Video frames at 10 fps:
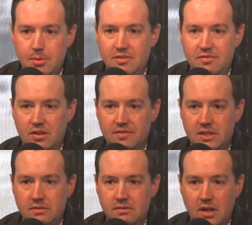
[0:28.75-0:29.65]
been involved
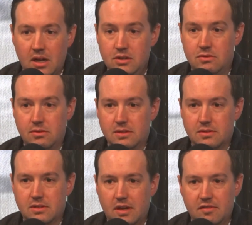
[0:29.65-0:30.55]
in
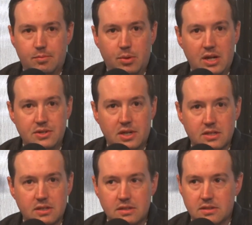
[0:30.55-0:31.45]
hundreds of
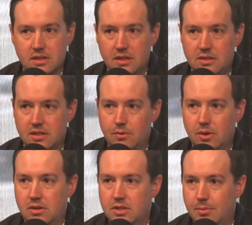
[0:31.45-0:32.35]
projects. As an agency, we
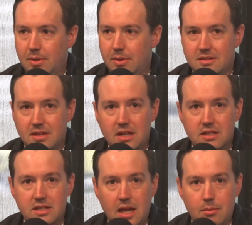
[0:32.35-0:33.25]
launch about a site a
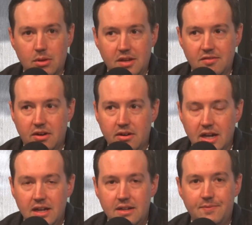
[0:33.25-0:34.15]
day, believe it or
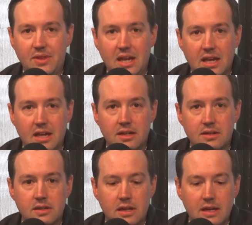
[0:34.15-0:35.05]
not.
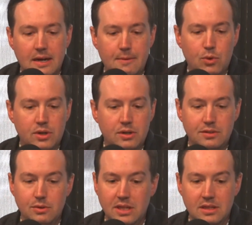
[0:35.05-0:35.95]
And we're
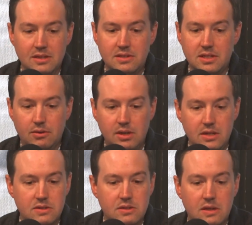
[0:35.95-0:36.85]
doing this
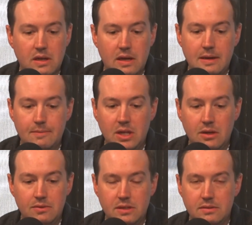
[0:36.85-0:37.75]
series,
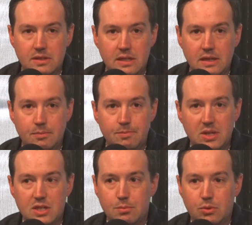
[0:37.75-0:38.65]
to help
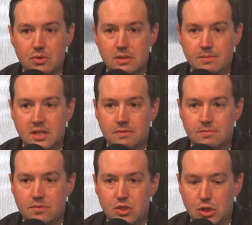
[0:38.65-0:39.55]
explore some of the
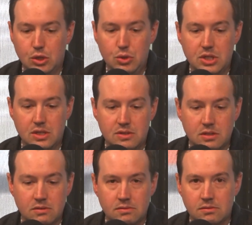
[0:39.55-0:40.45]
solutions
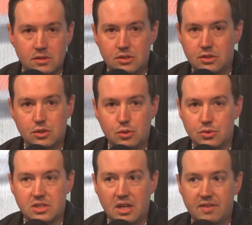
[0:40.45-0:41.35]
and just
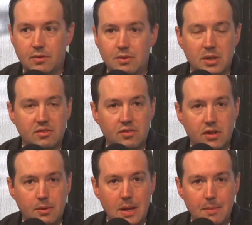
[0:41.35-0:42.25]
cool stuff that we built for
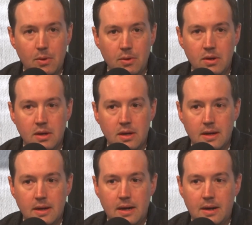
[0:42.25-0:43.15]
other people.
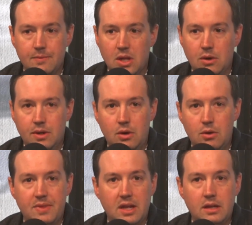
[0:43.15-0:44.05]
In
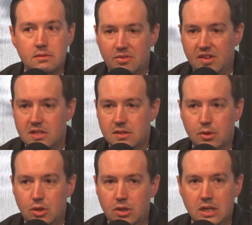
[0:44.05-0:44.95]
hope that it provides
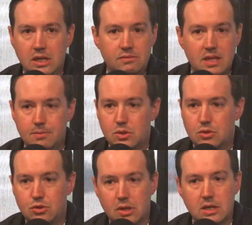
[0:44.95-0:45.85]
some learning
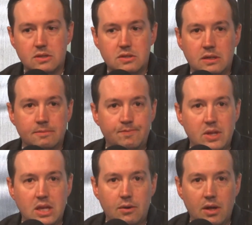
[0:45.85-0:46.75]
tips, tricks, and,
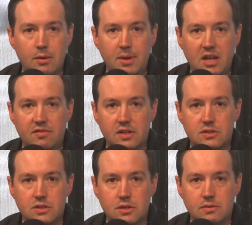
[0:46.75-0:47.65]
other
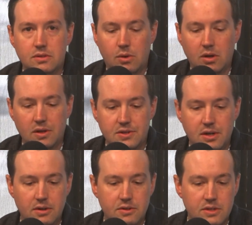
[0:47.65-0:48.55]
benefits to our
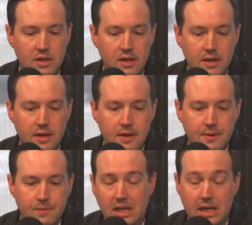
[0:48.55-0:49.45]
listeners.
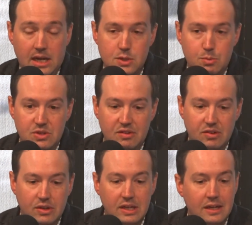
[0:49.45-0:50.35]
And I
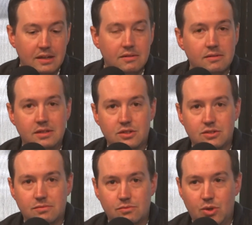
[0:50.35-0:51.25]
specifically get
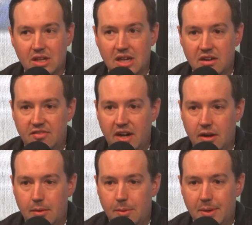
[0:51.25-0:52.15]
just really kind of
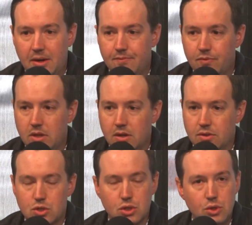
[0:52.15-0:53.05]
fired up about,
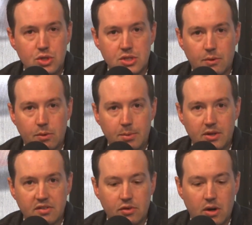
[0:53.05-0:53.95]
the solutions that we're
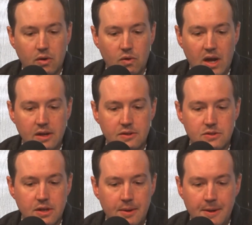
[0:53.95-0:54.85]
building for our
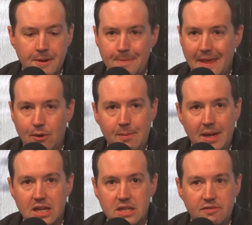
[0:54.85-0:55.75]
clients. How do we
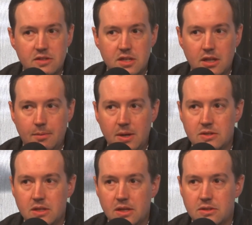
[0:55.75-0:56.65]
make a difference in their
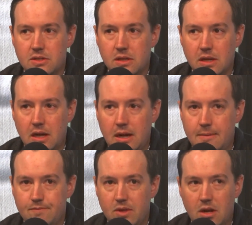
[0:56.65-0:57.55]
business?
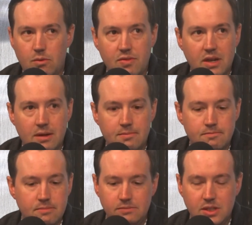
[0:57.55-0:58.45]
One thing
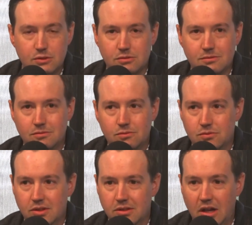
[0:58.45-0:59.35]
I'm just
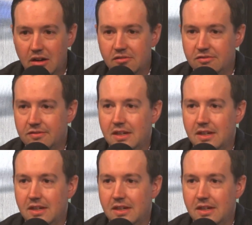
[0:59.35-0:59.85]
love